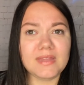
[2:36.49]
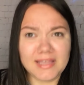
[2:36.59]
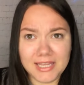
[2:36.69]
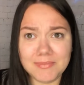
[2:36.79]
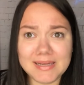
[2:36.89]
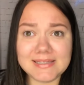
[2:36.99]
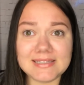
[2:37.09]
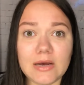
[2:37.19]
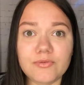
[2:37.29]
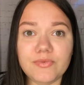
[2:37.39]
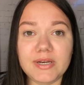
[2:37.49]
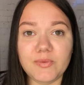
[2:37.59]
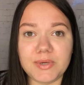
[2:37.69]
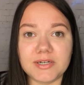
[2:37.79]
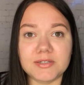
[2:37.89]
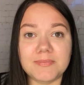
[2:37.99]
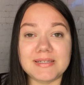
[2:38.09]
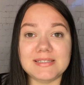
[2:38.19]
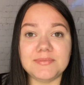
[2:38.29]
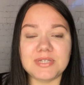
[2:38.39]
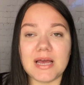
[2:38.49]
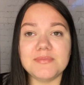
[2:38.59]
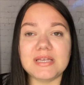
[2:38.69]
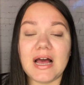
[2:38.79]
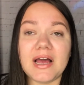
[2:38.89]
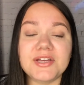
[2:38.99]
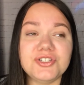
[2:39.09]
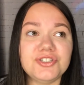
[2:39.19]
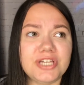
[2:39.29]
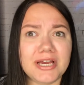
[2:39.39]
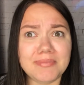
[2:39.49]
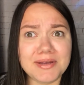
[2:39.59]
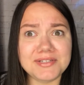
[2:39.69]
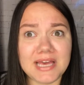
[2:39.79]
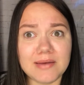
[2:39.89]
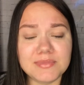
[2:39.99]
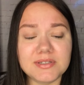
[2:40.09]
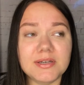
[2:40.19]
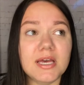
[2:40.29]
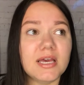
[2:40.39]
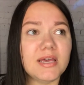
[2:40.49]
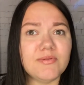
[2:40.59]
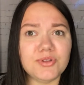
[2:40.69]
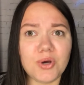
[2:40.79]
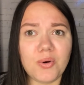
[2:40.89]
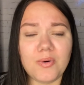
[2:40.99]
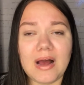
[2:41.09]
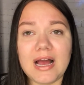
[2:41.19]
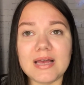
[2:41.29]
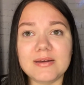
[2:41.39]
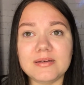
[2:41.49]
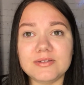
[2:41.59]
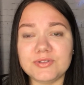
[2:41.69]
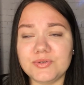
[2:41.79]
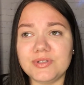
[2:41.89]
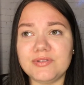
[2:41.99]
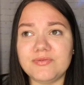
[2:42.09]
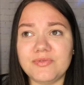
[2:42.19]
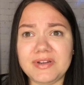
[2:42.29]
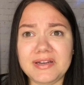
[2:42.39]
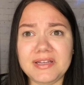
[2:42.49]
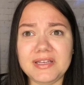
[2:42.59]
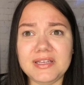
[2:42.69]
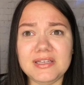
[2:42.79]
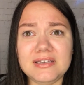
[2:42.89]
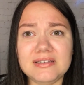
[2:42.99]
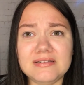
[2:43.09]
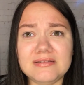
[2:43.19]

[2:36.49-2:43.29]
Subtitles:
it might sound really weird, but sometimes I check my DMs, even though I do it really